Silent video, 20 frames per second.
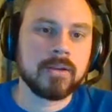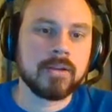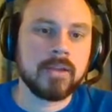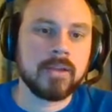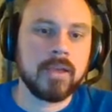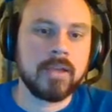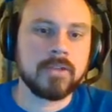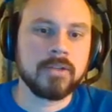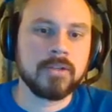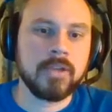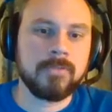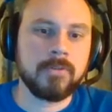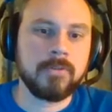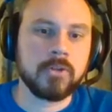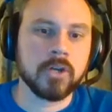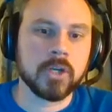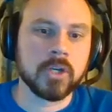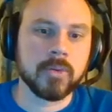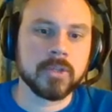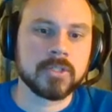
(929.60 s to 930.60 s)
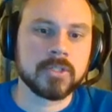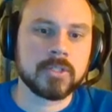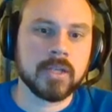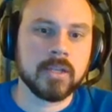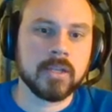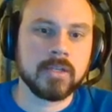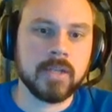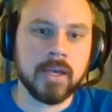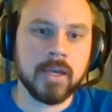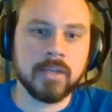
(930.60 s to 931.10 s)
And if you don't know what
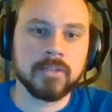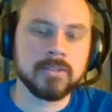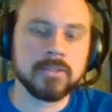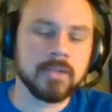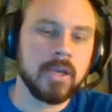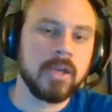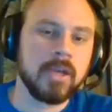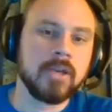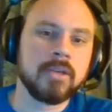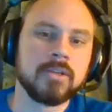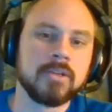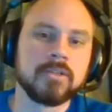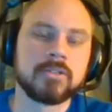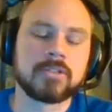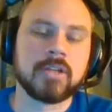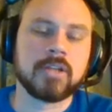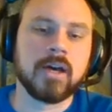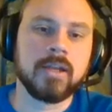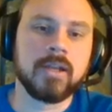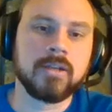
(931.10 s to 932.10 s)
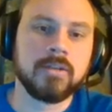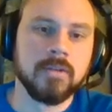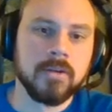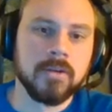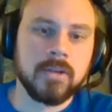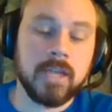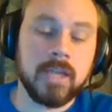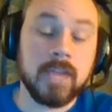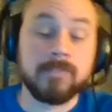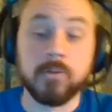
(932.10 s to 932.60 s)
stun does, stun,
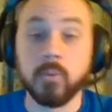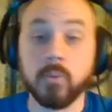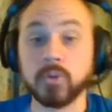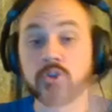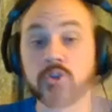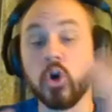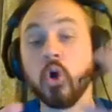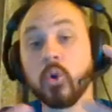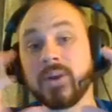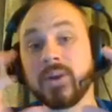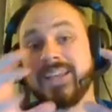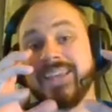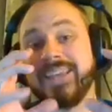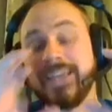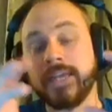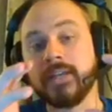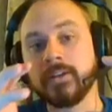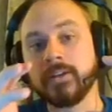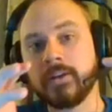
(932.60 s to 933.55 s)
if it was already in